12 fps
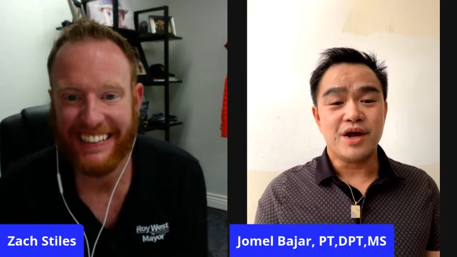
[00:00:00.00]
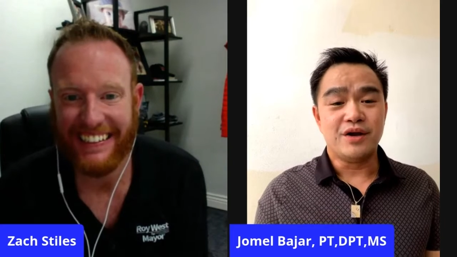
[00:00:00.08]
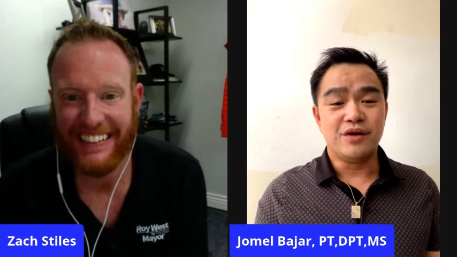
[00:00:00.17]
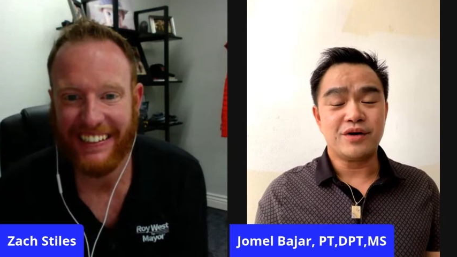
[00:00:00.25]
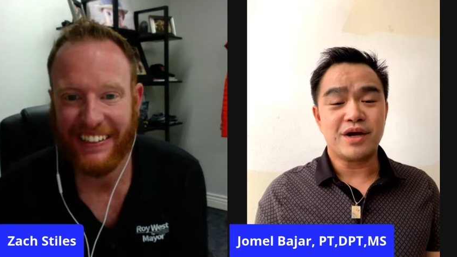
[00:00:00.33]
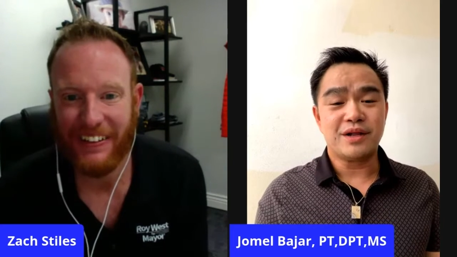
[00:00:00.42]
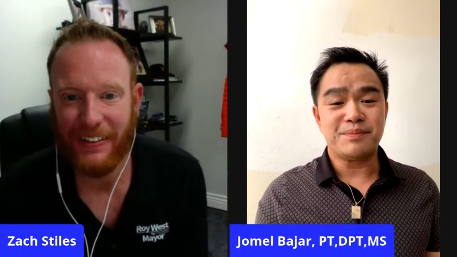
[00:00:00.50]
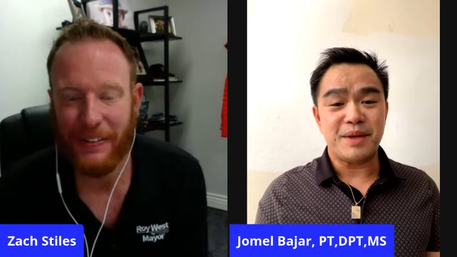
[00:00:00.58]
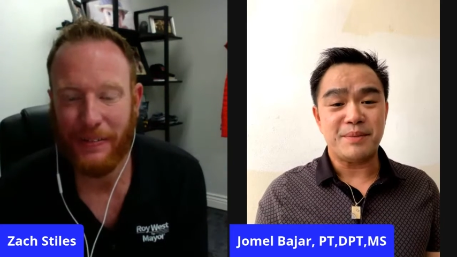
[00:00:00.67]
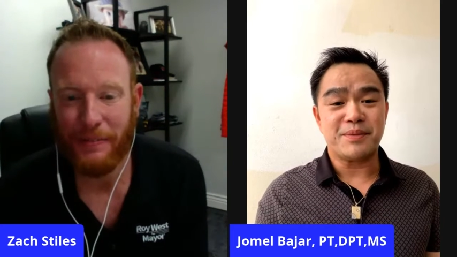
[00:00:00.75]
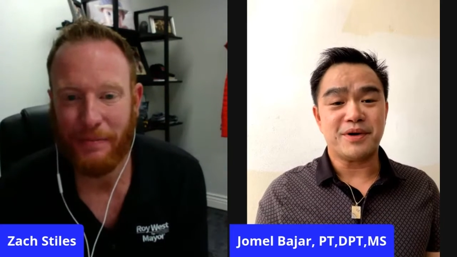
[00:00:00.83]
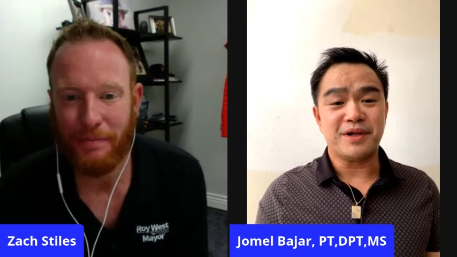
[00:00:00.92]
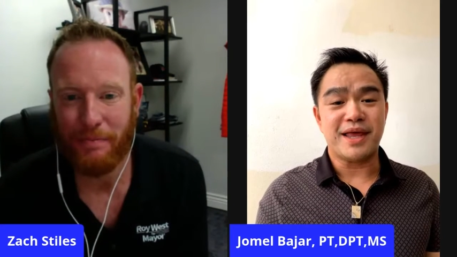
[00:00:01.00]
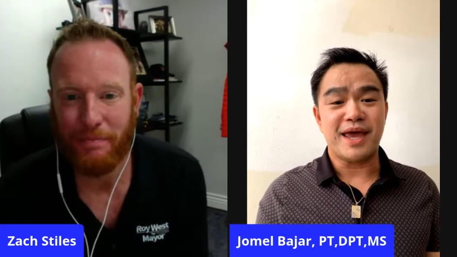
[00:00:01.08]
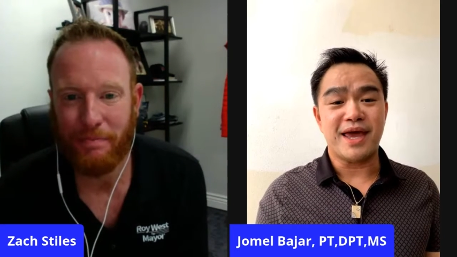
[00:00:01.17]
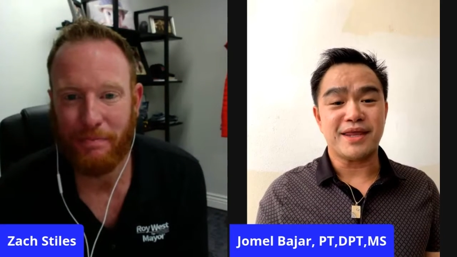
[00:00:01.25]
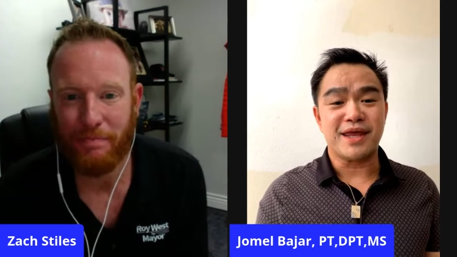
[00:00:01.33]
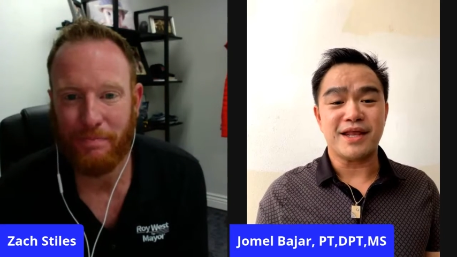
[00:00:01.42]
Speaker 1: local people,
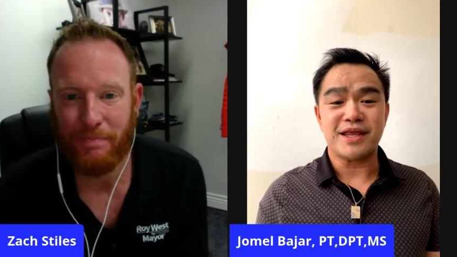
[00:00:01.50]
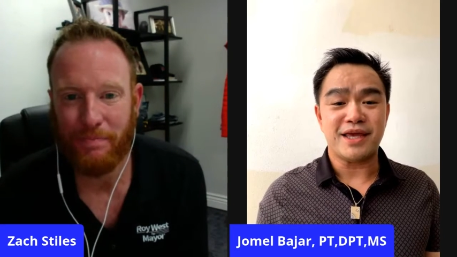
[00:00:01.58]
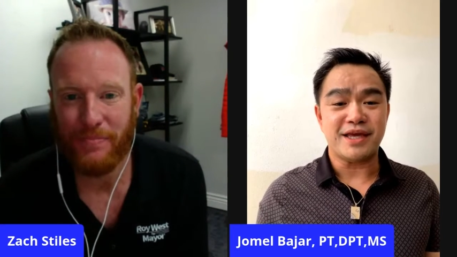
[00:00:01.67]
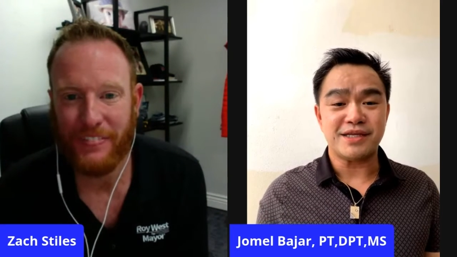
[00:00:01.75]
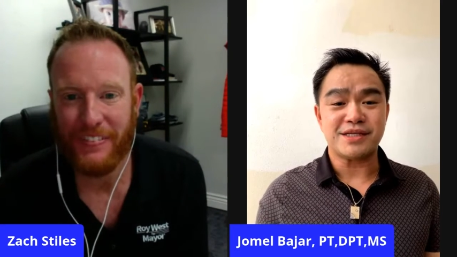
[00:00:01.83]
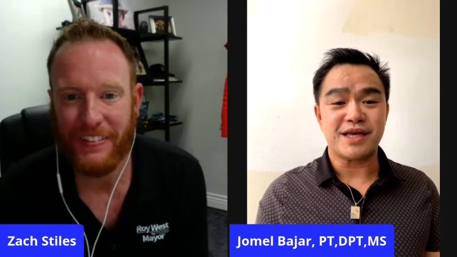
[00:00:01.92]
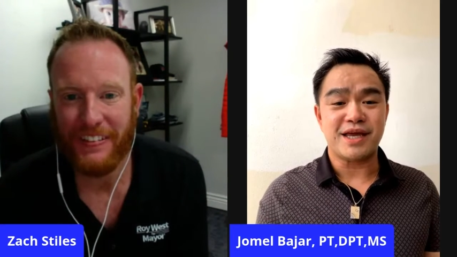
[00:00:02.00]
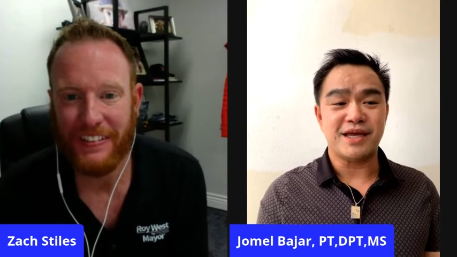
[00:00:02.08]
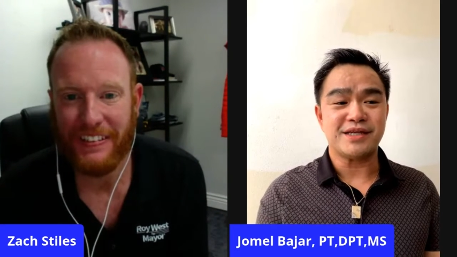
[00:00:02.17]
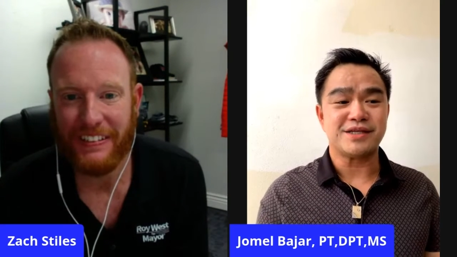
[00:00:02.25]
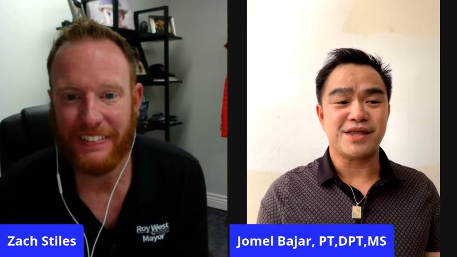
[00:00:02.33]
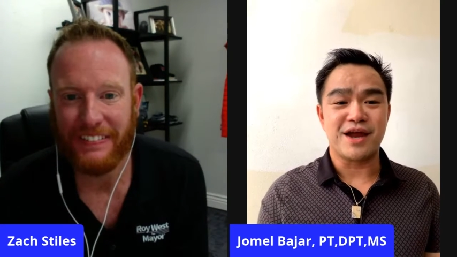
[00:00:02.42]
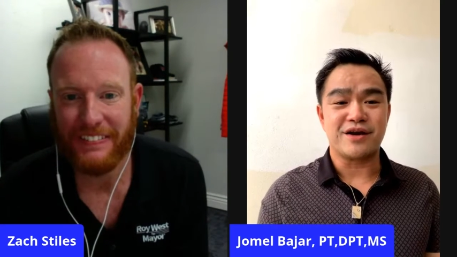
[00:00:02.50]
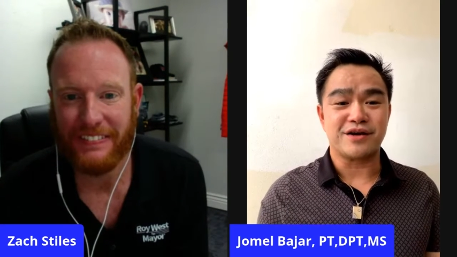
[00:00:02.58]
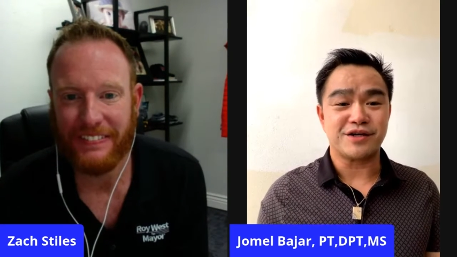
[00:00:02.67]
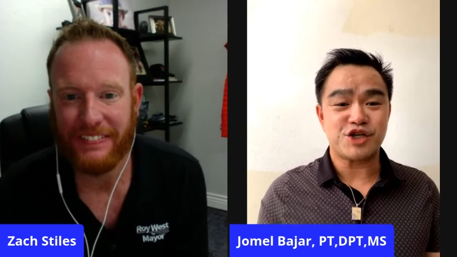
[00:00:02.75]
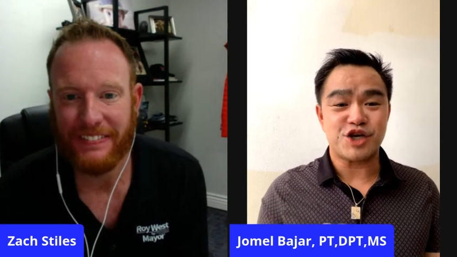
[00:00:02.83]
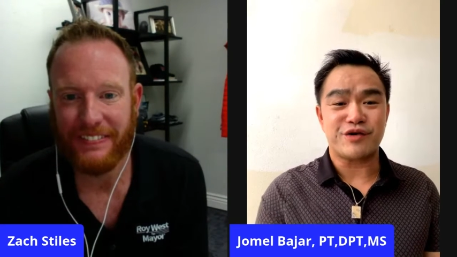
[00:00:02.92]
and then he's he's
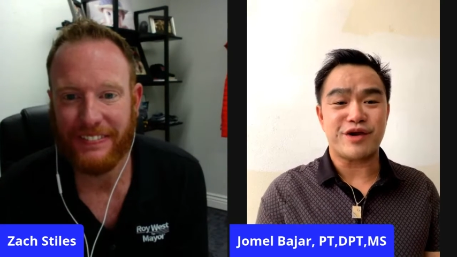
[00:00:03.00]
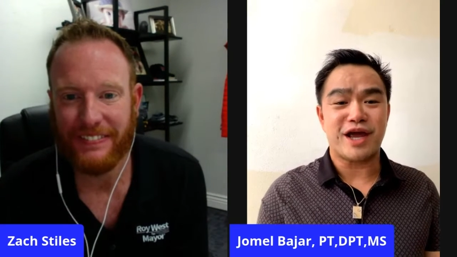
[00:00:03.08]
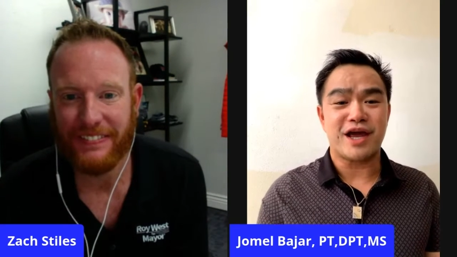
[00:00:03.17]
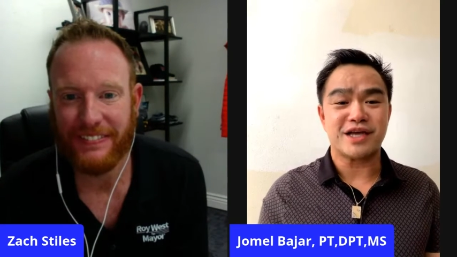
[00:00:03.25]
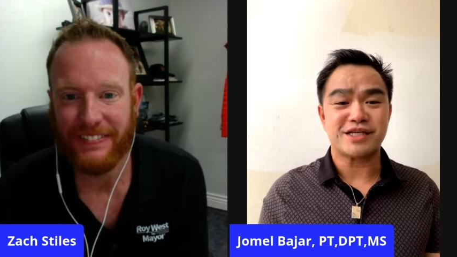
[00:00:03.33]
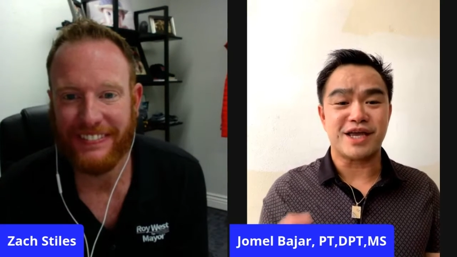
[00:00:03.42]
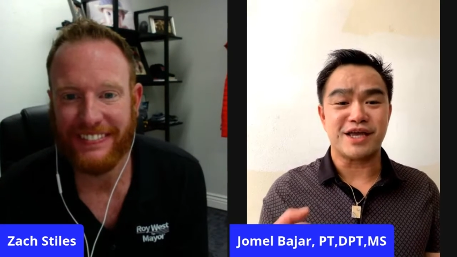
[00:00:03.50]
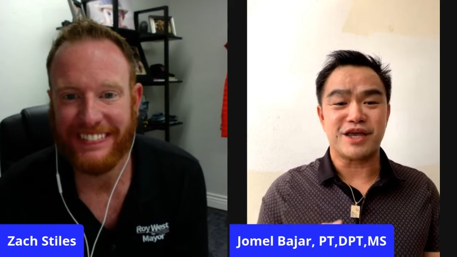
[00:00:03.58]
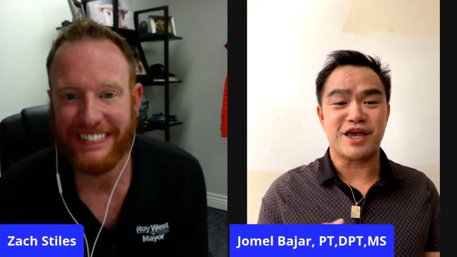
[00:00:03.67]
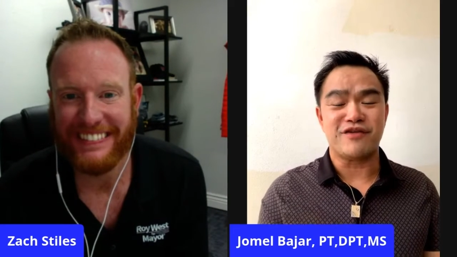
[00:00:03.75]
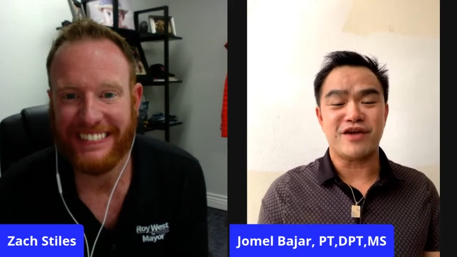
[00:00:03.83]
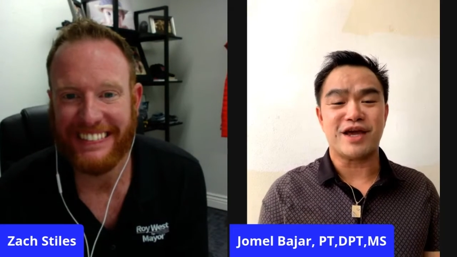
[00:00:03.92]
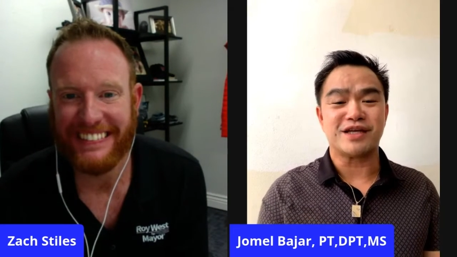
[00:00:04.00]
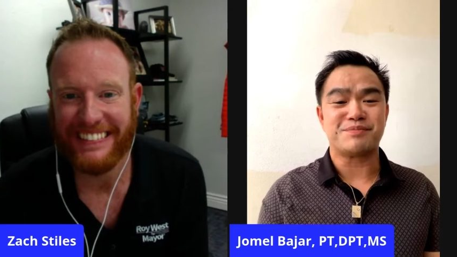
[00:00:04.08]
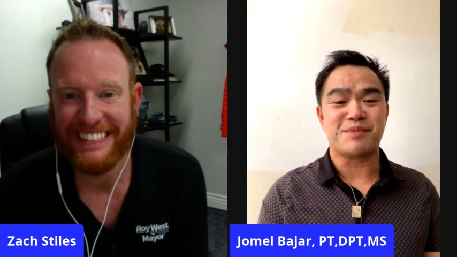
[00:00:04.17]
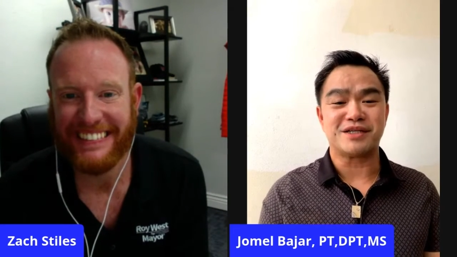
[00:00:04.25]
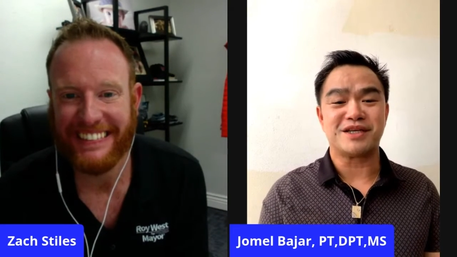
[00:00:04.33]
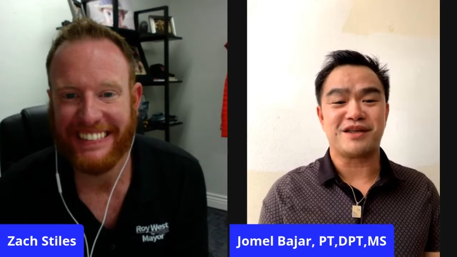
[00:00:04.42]
there cheering us and giving
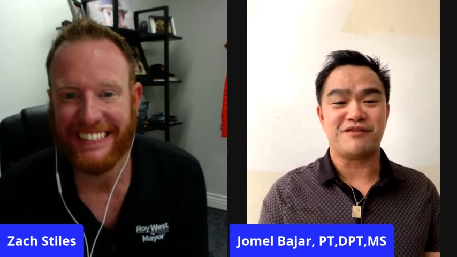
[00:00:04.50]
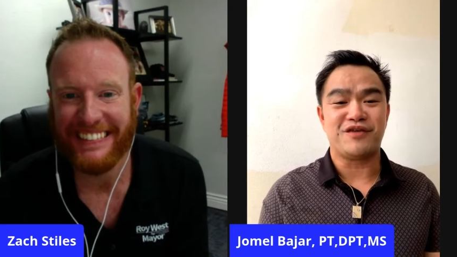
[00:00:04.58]
us positive